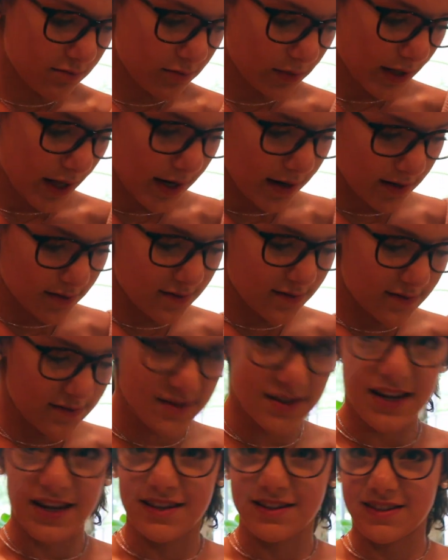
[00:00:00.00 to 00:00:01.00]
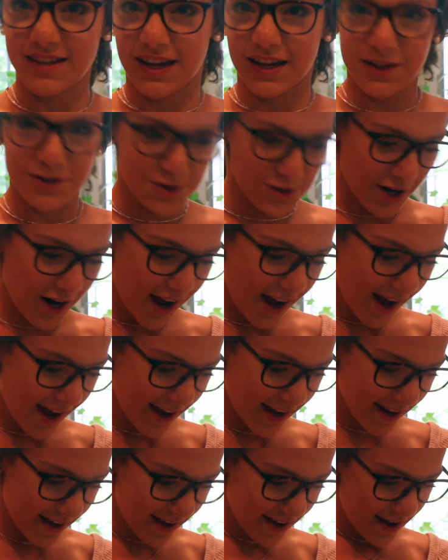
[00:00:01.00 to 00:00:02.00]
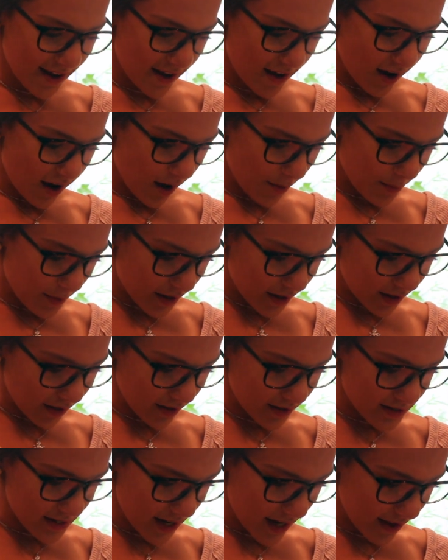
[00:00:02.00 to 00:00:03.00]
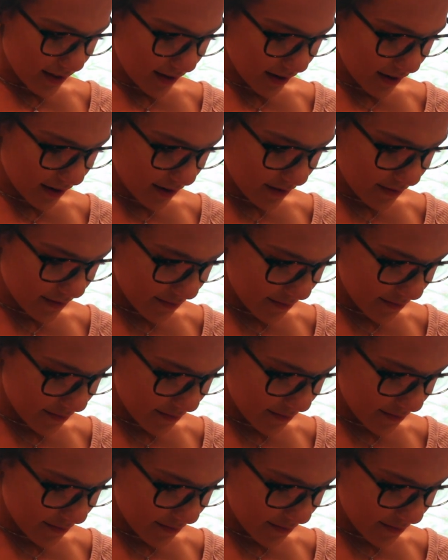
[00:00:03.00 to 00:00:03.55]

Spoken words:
lettuce is like dry, put it all together.